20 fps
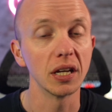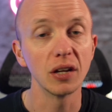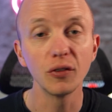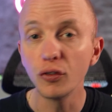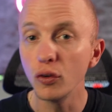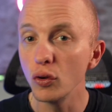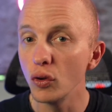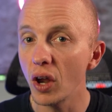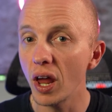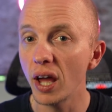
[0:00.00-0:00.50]
And
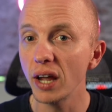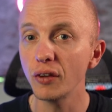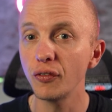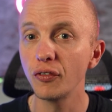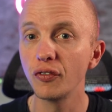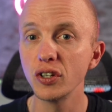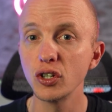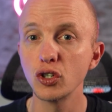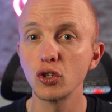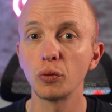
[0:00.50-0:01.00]
if you like
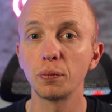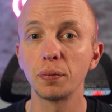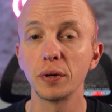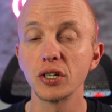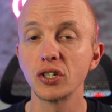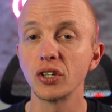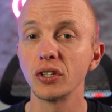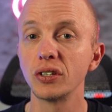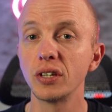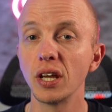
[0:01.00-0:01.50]
visual
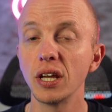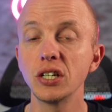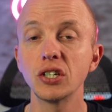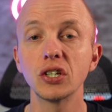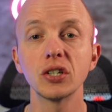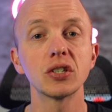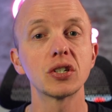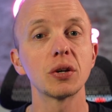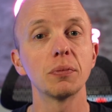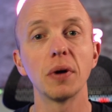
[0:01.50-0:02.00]

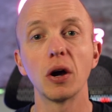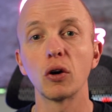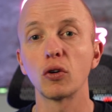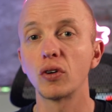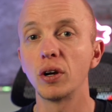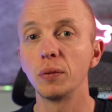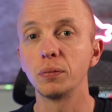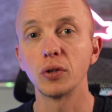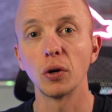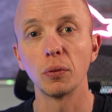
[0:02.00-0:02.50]
presentations about
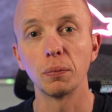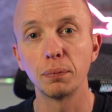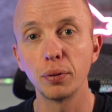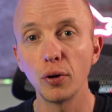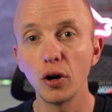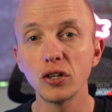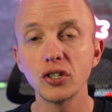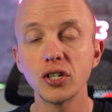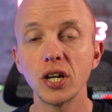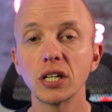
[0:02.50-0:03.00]
crypto
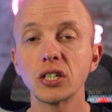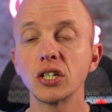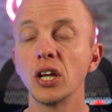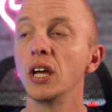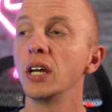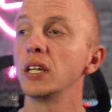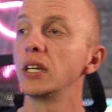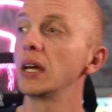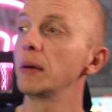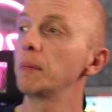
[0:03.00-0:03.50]
projects,
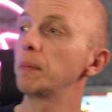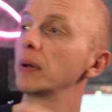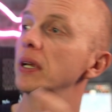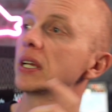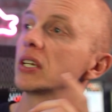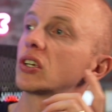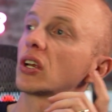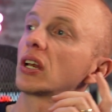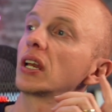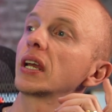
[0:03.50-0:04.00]
then
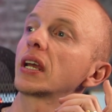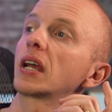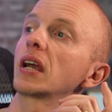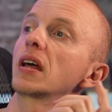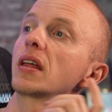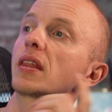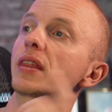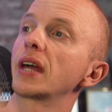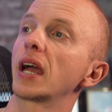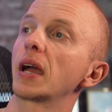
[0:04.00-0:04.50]
please click
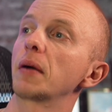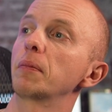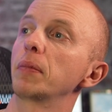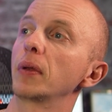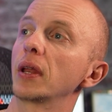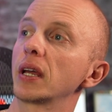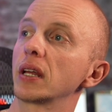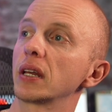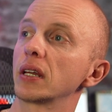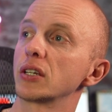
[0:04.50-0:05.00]
that
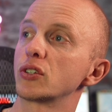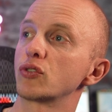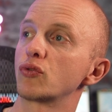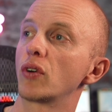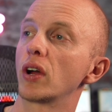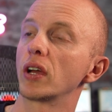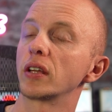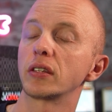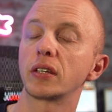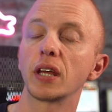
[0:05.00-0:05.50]
playlist
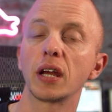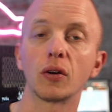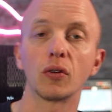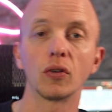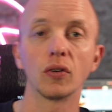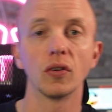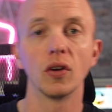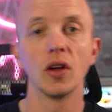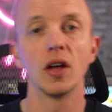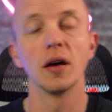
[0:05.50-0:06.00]
right there.
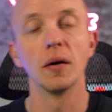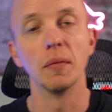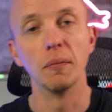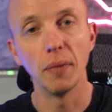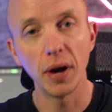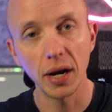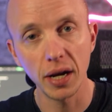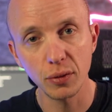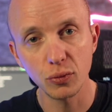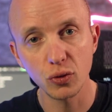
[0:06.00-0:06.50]

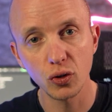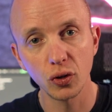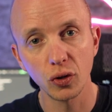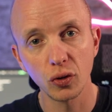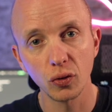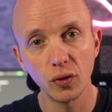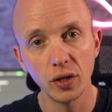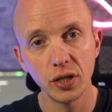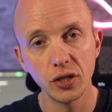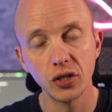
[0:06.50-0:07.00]
My name is
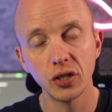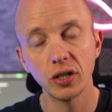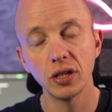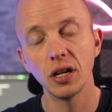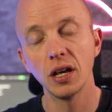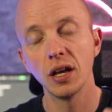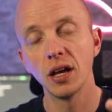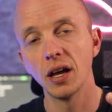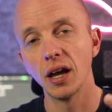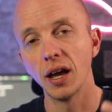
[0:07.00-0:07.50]
Rico Ridgen
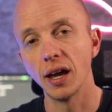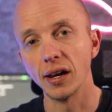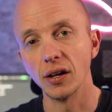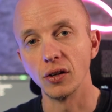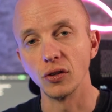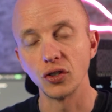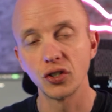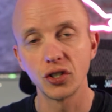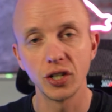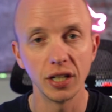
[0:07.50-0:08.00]
and
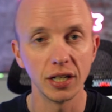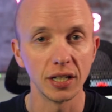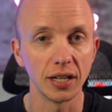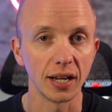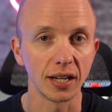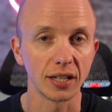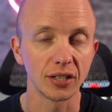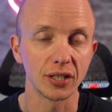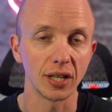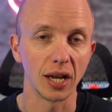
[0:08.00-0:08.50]
I'll see you
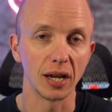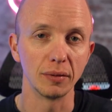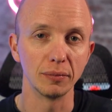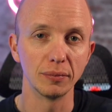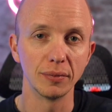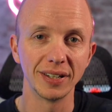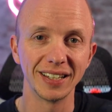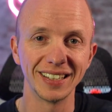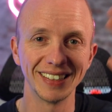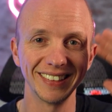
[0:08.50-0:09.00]
next time.
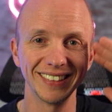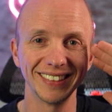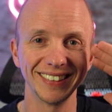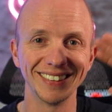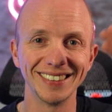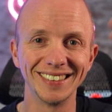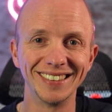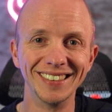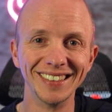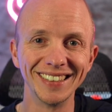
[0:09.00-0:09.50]

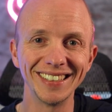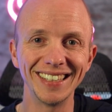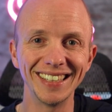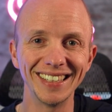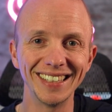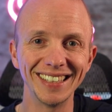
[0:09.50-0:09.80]
Doei!